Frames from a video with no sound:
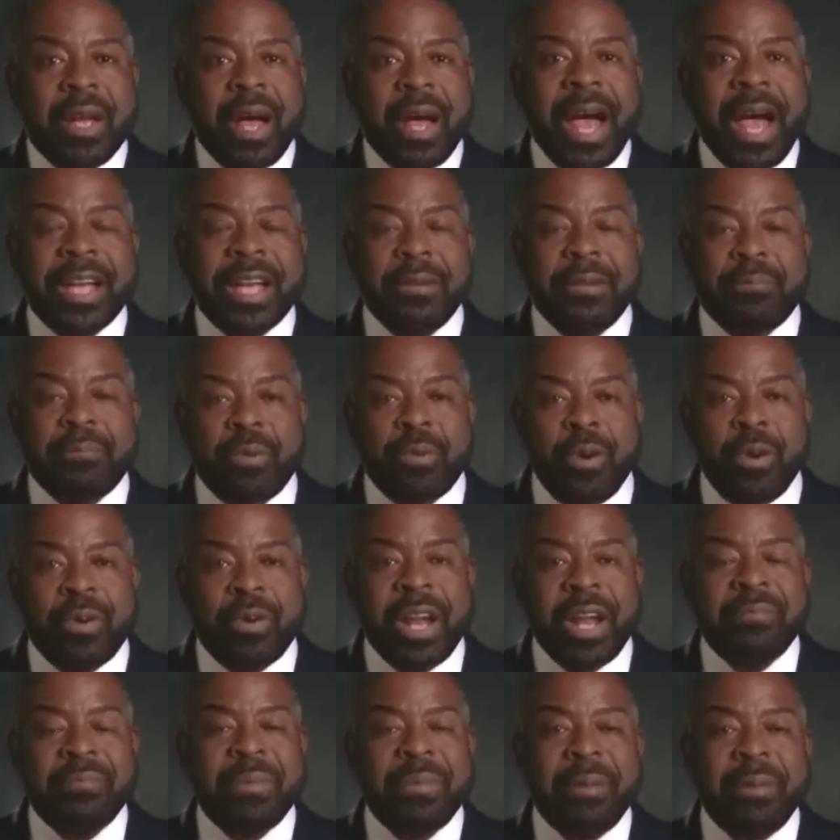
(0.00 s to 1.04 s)
I could
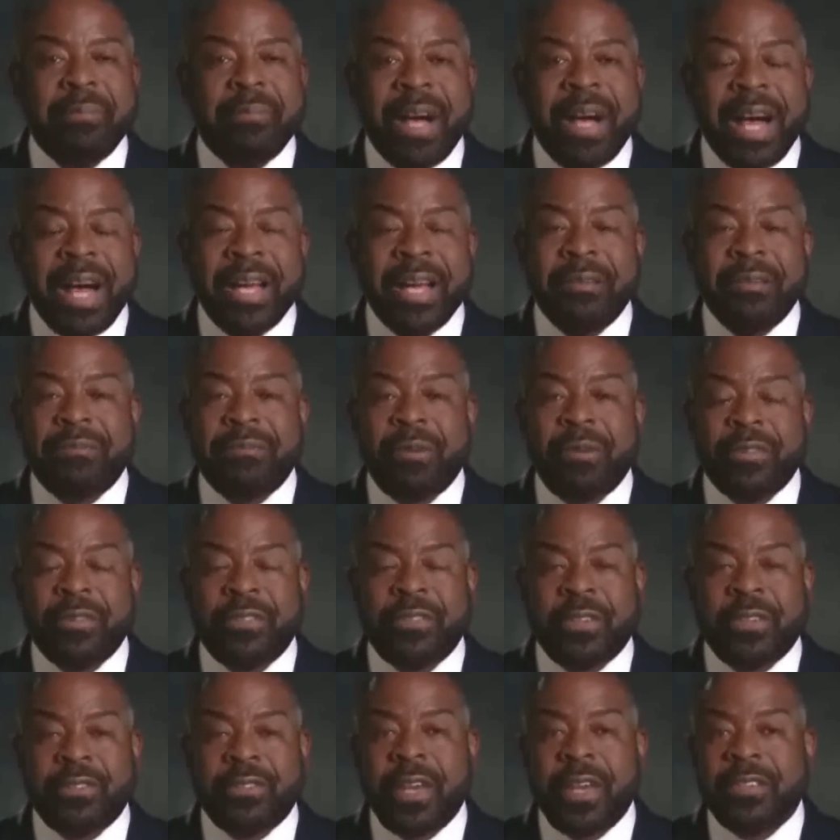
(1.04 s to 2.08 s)
program my mind for
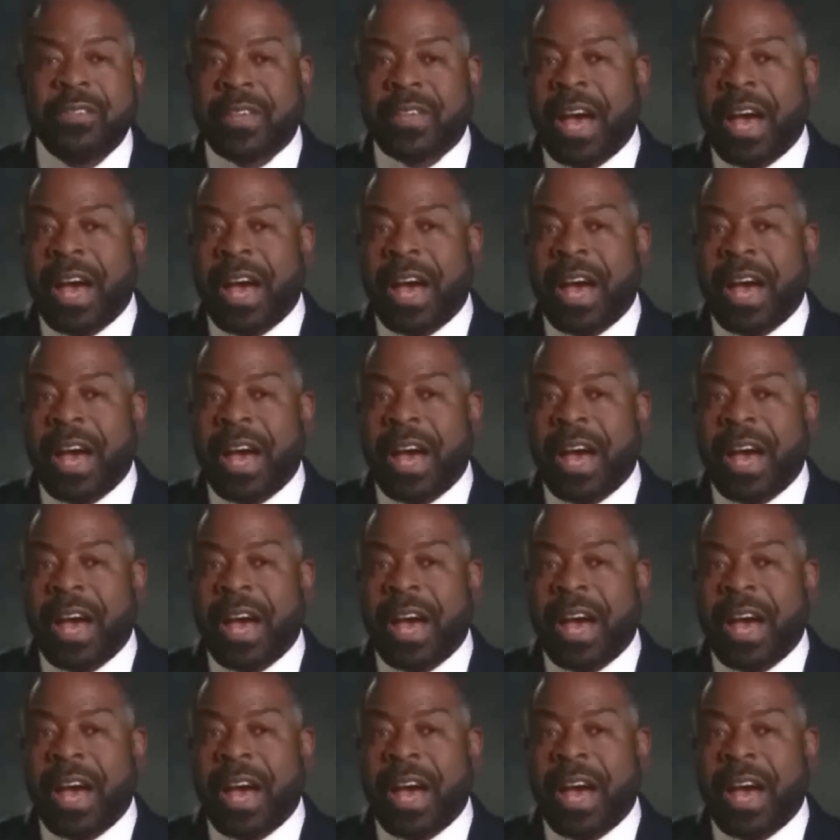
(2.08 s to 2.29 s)
success.